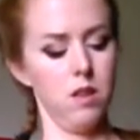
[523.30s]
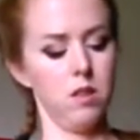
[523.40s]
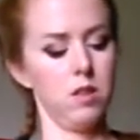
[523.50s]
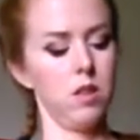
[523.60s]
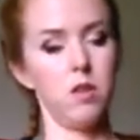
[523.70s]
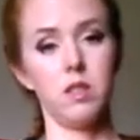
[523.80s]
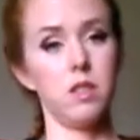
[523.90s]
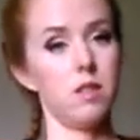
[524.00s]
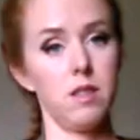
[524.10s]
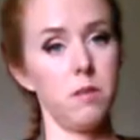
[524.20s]
So it's
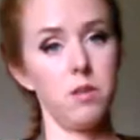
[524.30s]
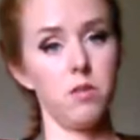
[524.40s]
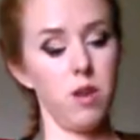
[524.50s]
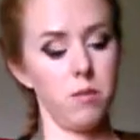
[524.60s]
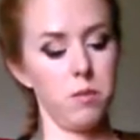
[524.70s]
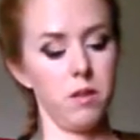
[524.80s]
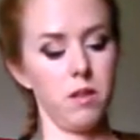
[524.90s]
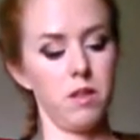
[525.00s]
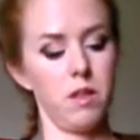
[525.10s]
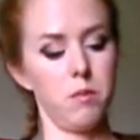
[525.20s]
just the same as a drop spindle
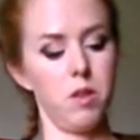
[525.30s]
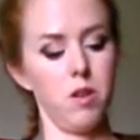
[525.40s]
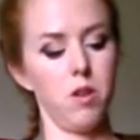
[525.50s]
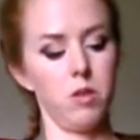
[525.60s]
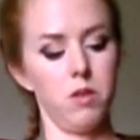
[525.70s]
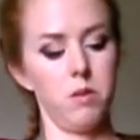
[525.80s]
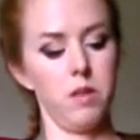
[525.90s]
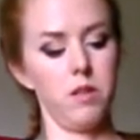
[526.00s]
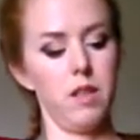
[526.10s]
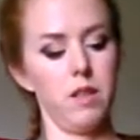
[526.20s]
except that you're holding it
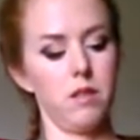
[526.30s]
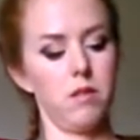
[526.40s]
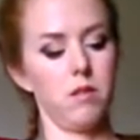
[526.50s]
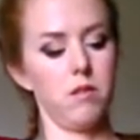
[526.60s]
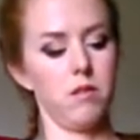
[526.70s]
with your knees.